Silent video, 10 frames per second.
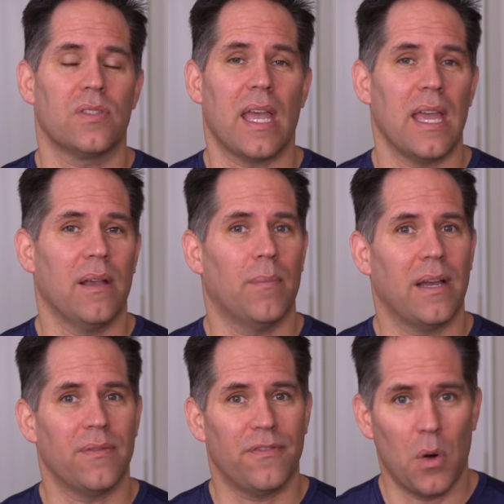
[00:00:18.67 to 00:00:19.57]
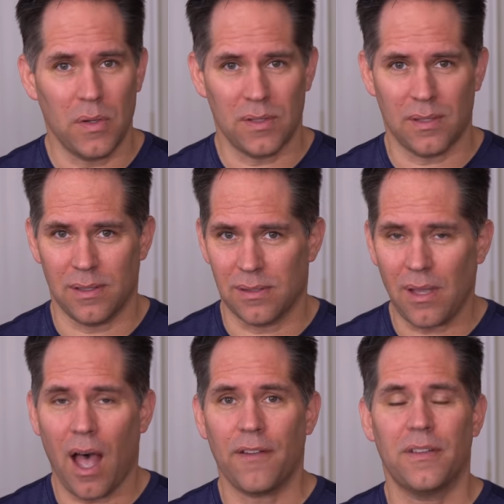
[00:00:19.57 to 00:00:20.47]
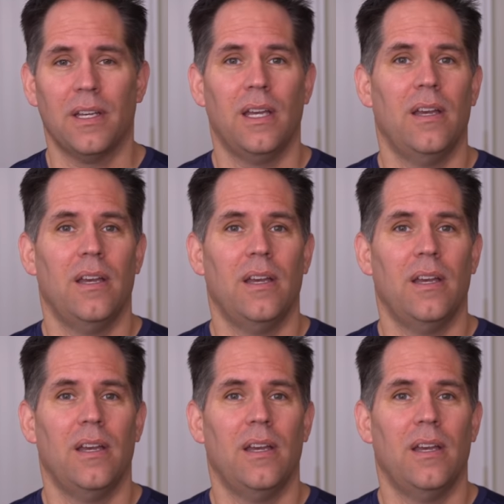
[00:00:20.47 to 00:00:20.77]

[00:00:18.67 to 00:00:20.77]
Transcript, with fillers: saying, My focus is soft.